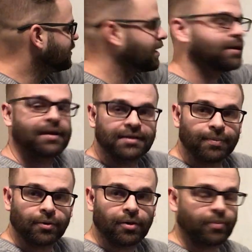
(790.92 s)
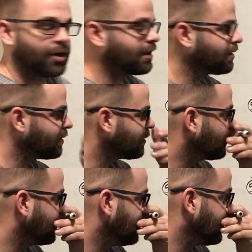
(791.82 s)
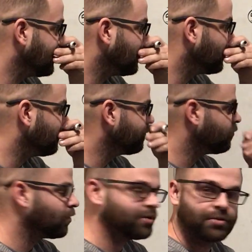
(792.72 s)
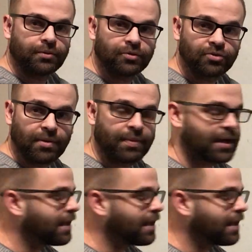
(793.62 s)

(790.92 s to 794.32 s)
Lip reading: like a typical breaker would trip at